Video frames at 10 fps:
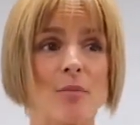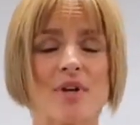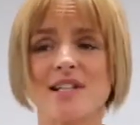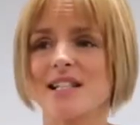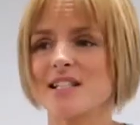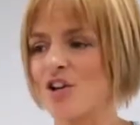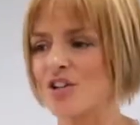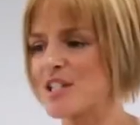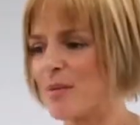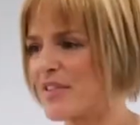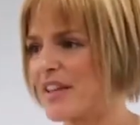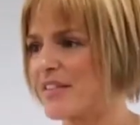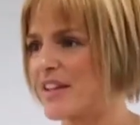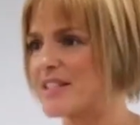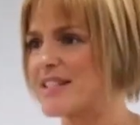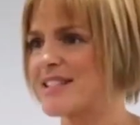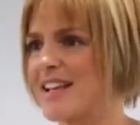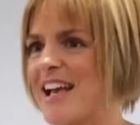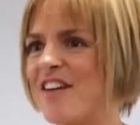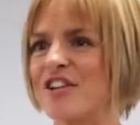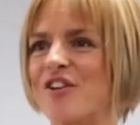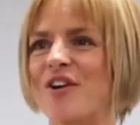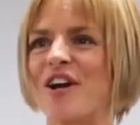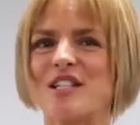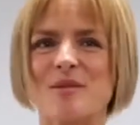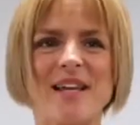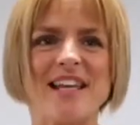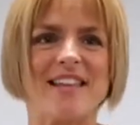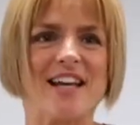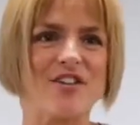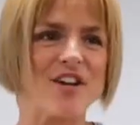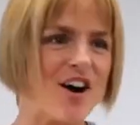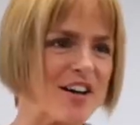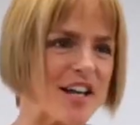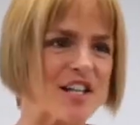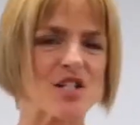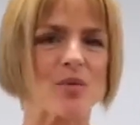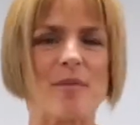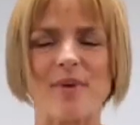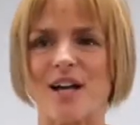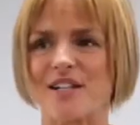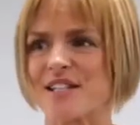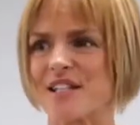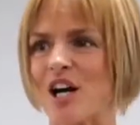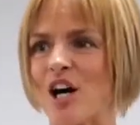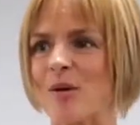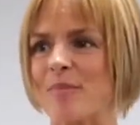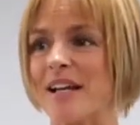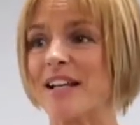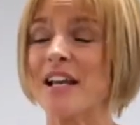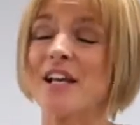Because it's not something that's ever not going to be there. You can't kind of sweep it under the carpet.